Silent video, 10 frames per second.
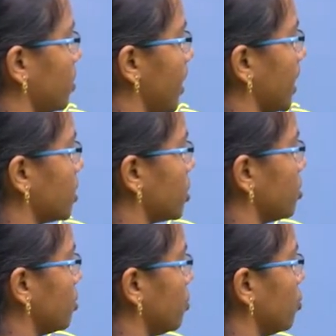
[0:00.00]
to h
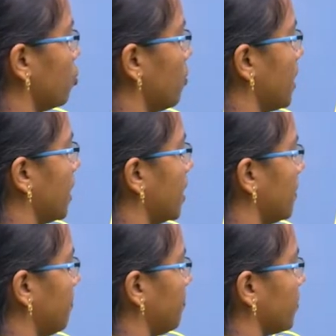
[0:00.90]
nu by
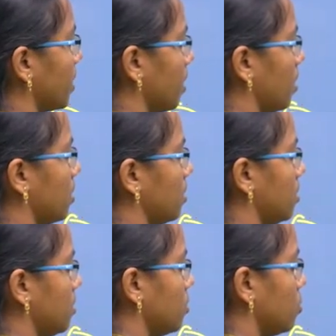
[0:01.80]

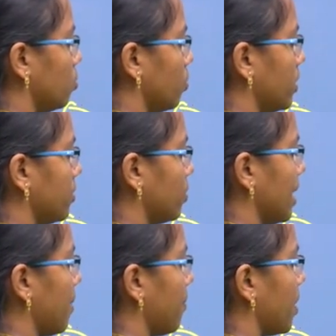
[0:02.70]
nu into
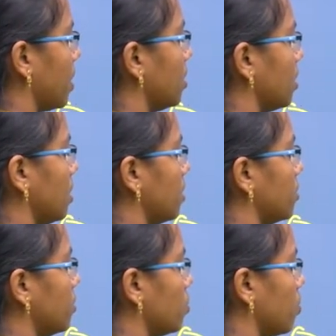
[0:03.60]
lambda.
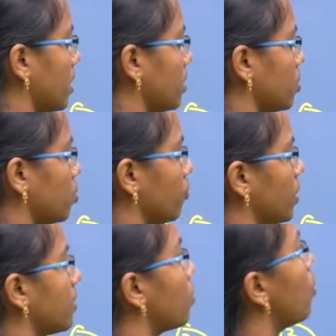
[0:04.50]
Nu and nu will go